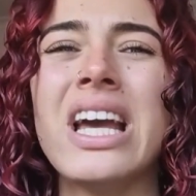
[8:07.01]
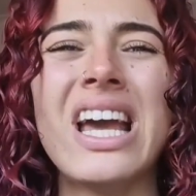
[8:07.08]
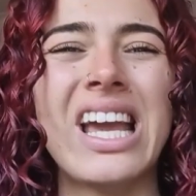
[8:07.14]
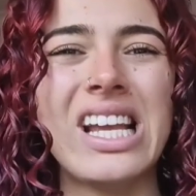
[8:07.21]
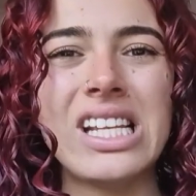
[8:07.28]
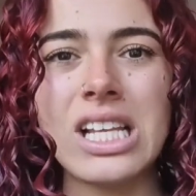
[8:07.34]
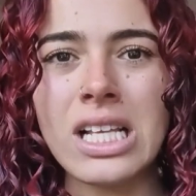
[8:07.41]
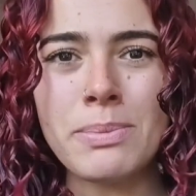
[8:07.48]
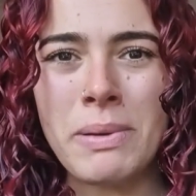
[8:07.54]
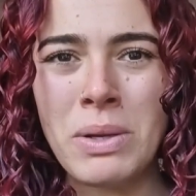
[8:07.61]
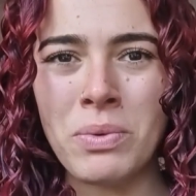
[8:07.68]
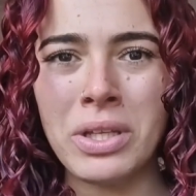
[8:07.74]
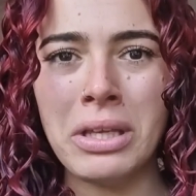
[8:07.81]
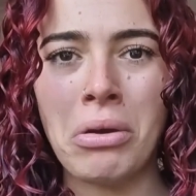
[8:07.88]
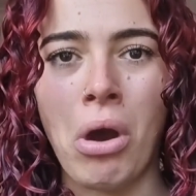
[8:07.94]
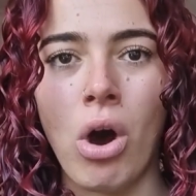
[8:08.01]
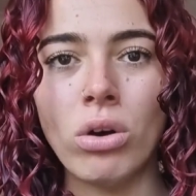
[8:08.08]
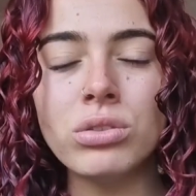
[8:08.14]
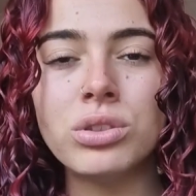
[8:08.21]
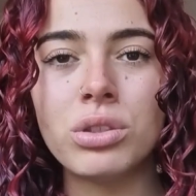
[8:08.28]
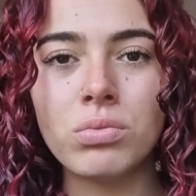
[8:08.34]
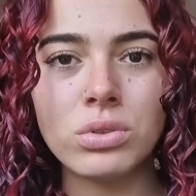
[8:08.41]
He starts being really
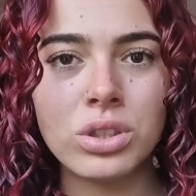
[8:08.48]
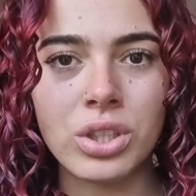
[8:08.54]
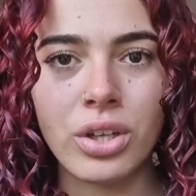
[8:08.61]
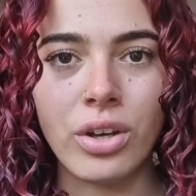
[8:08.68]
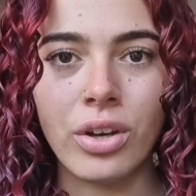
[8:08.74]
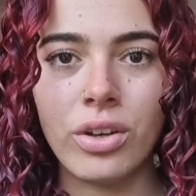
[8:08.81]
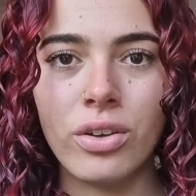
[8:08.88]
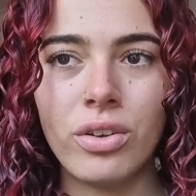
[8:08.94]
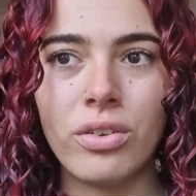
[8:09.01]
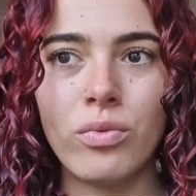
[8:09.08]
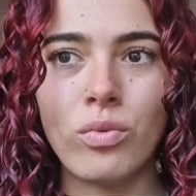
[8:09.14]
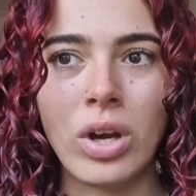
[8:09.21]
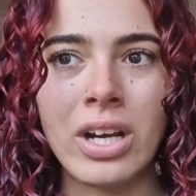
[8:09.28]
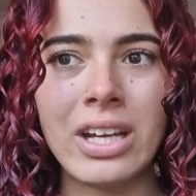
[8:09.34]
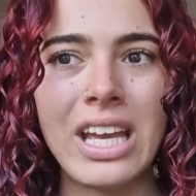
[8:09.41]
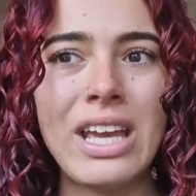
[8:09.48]
cold towards her, right?